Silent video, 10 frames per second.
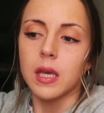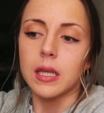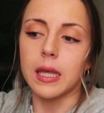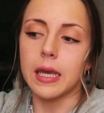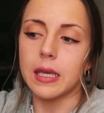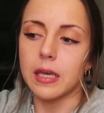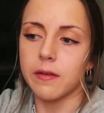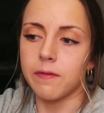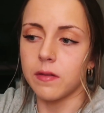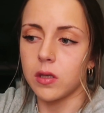like,
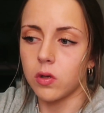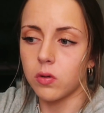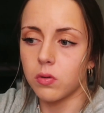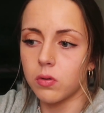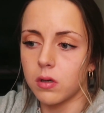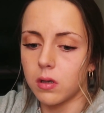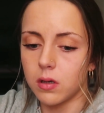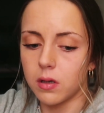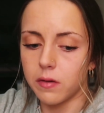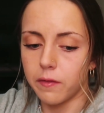if you
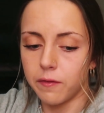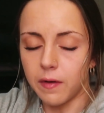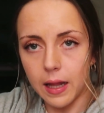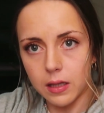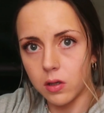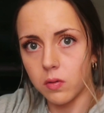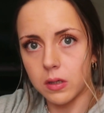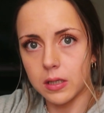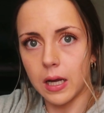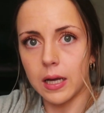follow
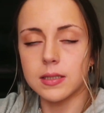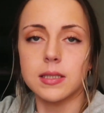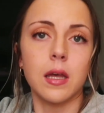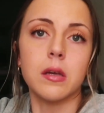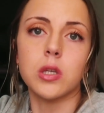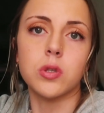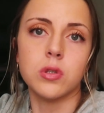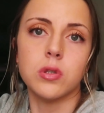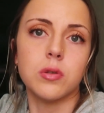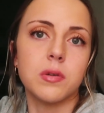what God's telling you
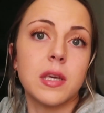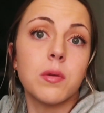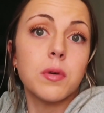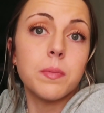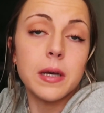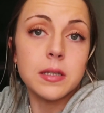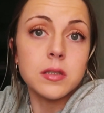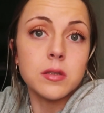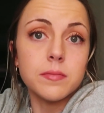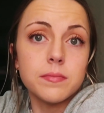to do, he will
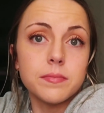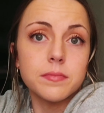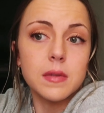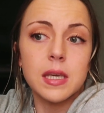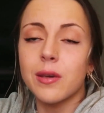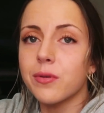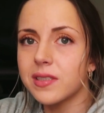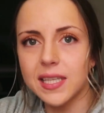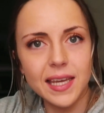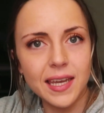bless you. He will
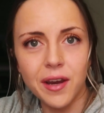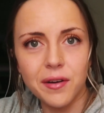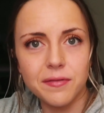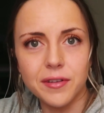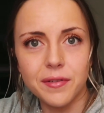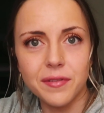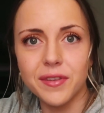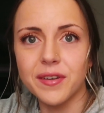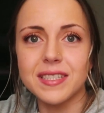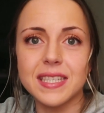take care of you.
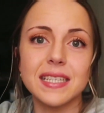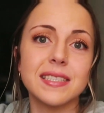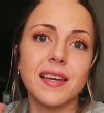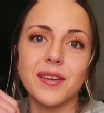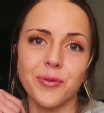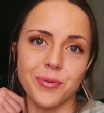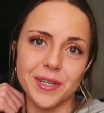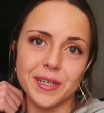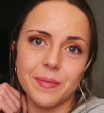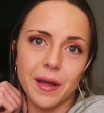Those things that you're
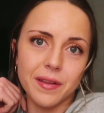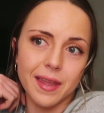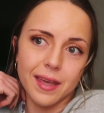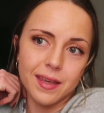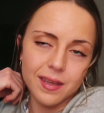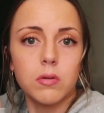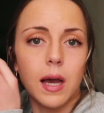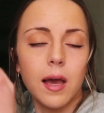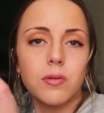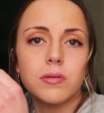worried about, like,
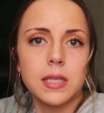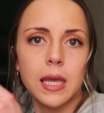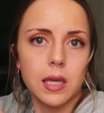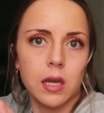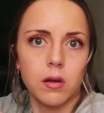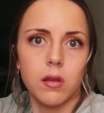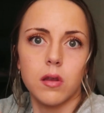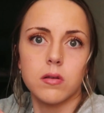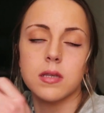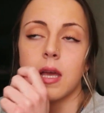God will take care of
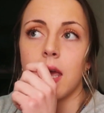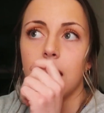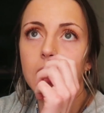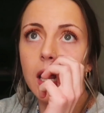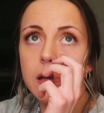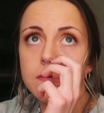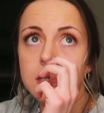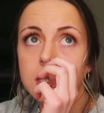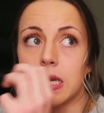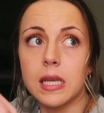those. And I have
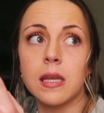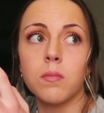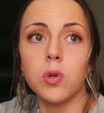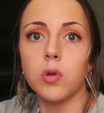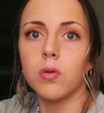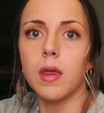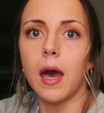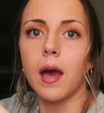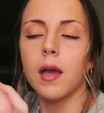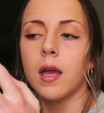seen him do
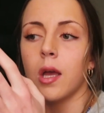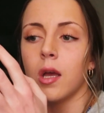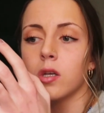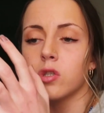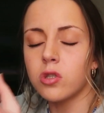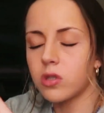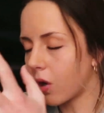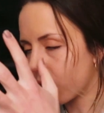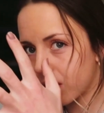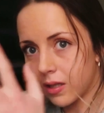that
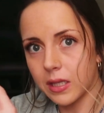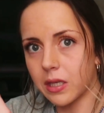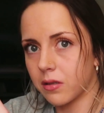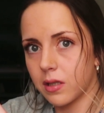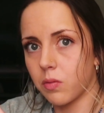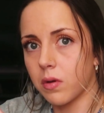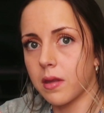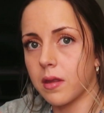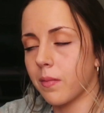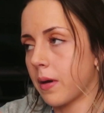so clearly
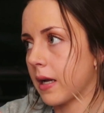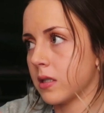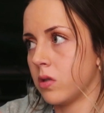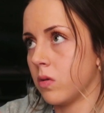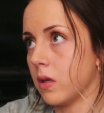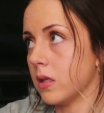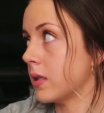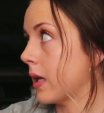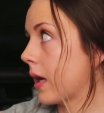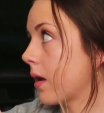within the past 2
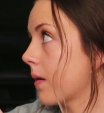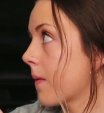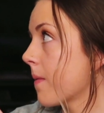weeks. Like